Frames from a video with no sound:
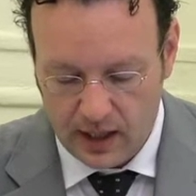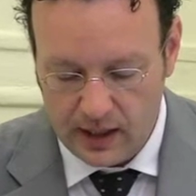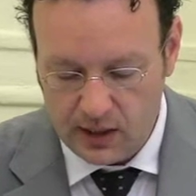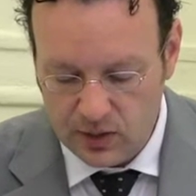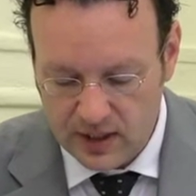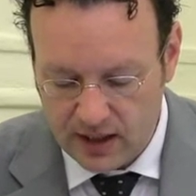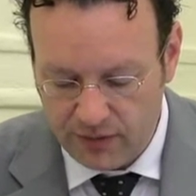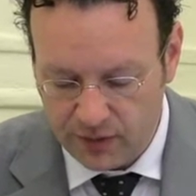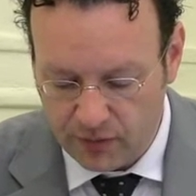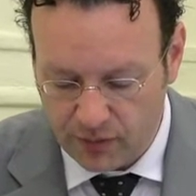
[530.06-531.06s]
Leo's
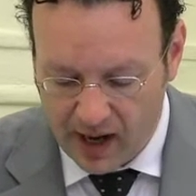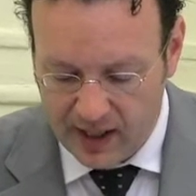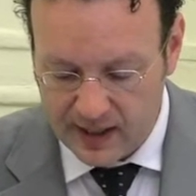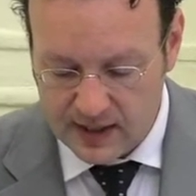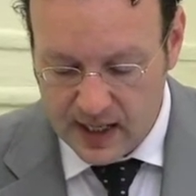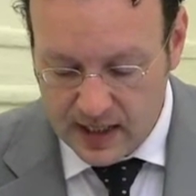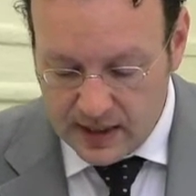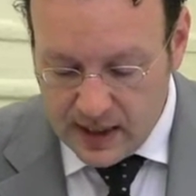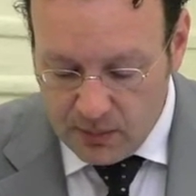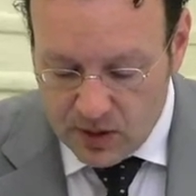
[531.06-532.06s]
gift of relics
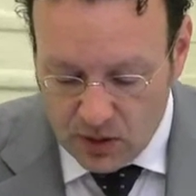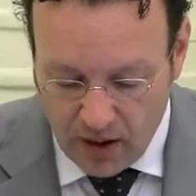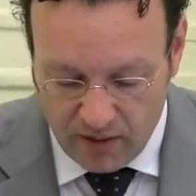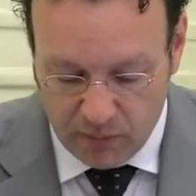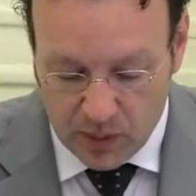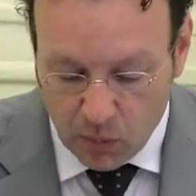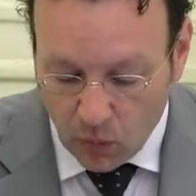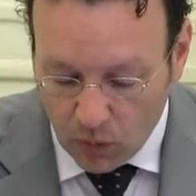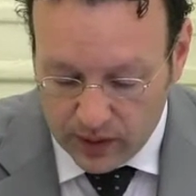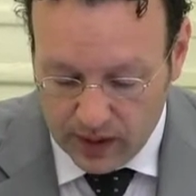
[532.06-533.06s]
seems to have been
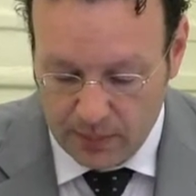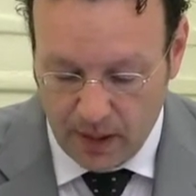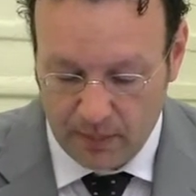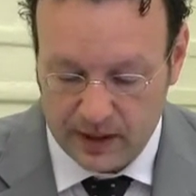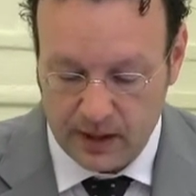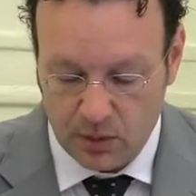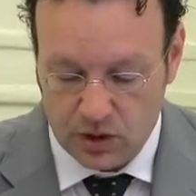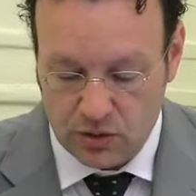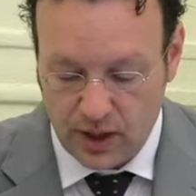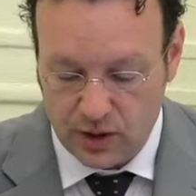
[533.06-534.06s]
more than a public
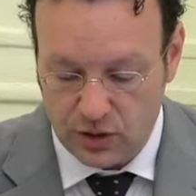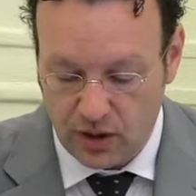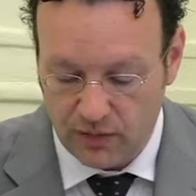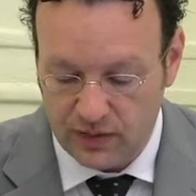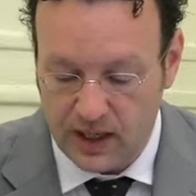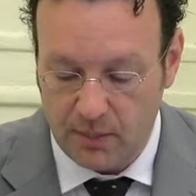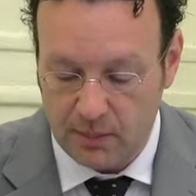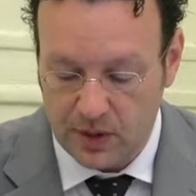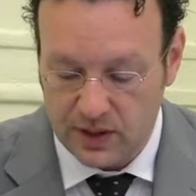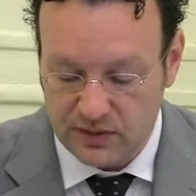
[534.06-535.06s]
demonstration of the
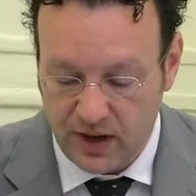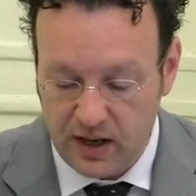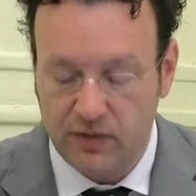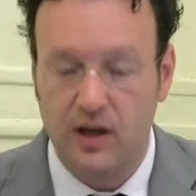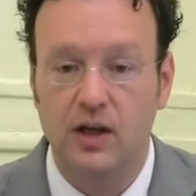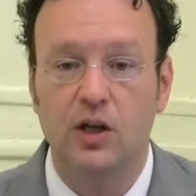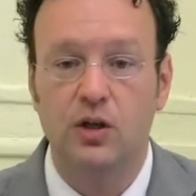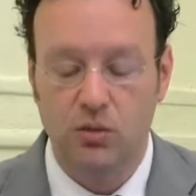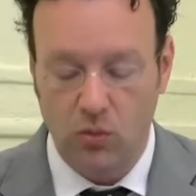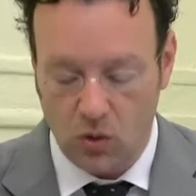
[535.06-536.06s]
emperor's favor
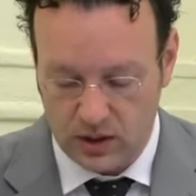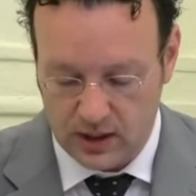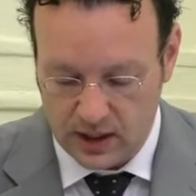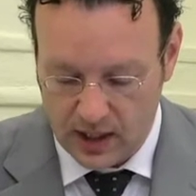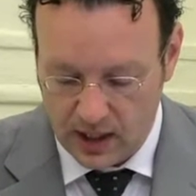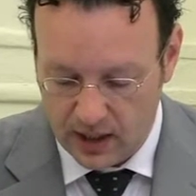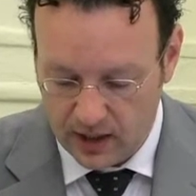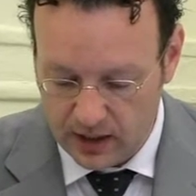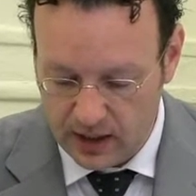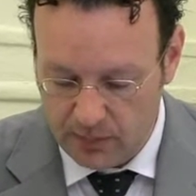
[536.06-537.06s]
towards
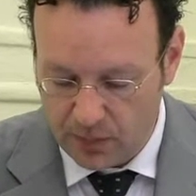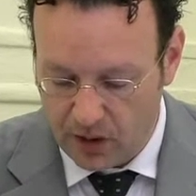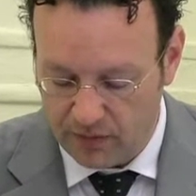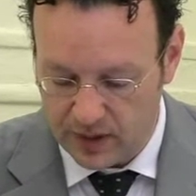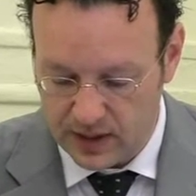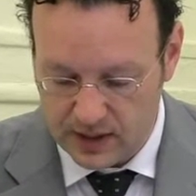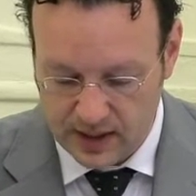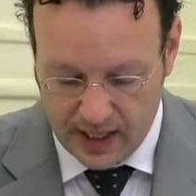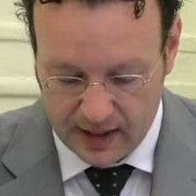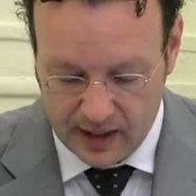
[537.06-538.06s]
the province
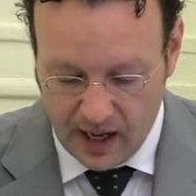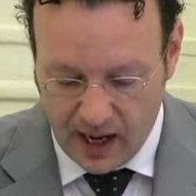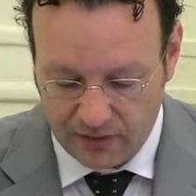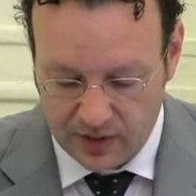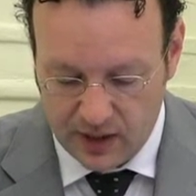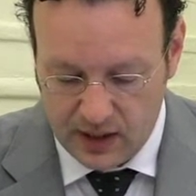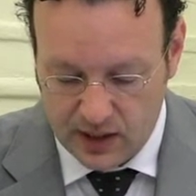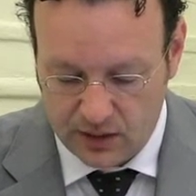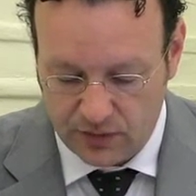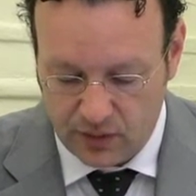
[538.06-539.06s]
that, after
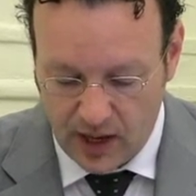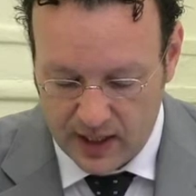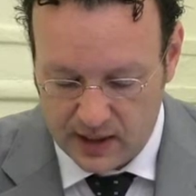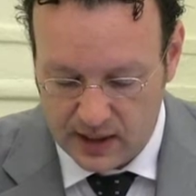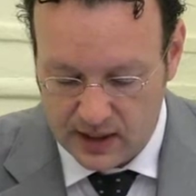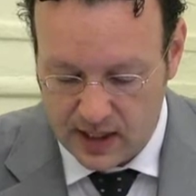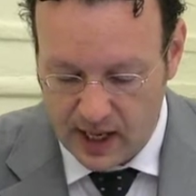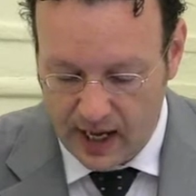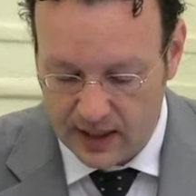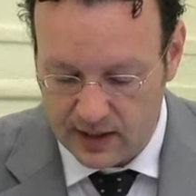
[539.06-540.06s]
years of crisis,
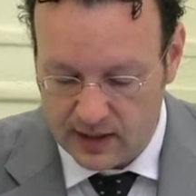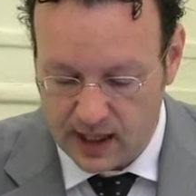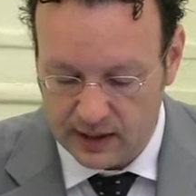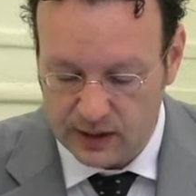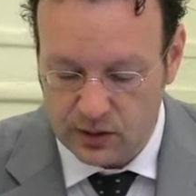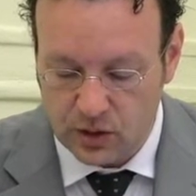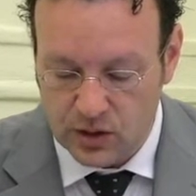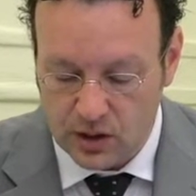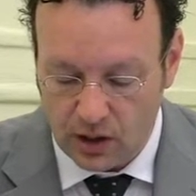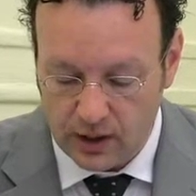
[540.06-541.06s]
had started to
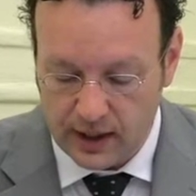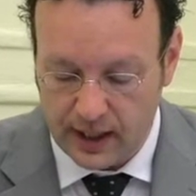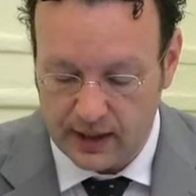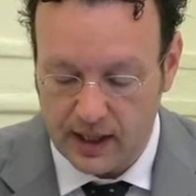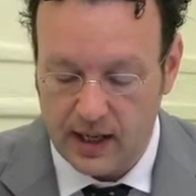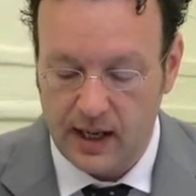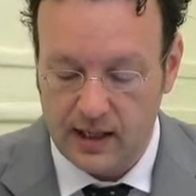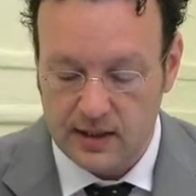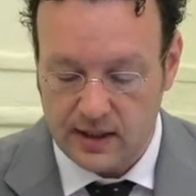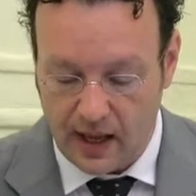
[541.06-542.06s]
consolidate and
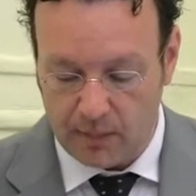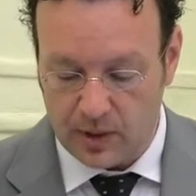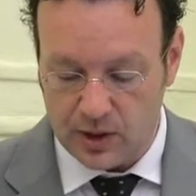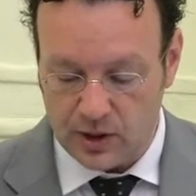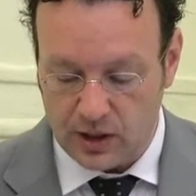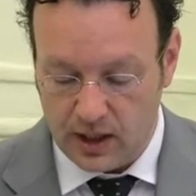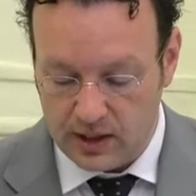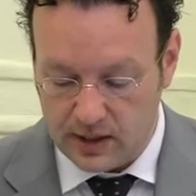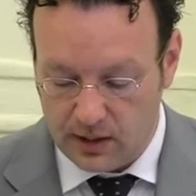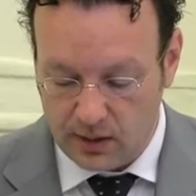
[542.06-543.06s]
establish
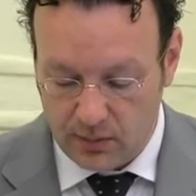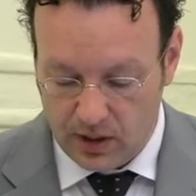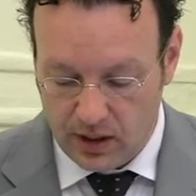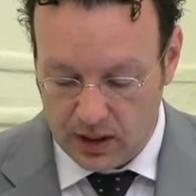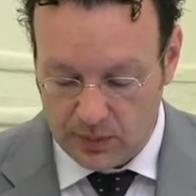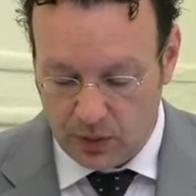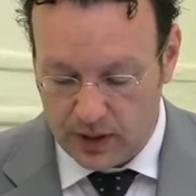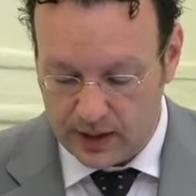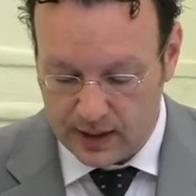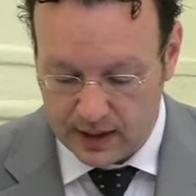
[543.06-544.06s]
its its
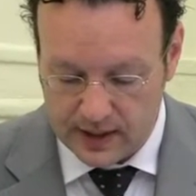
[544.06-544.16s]
political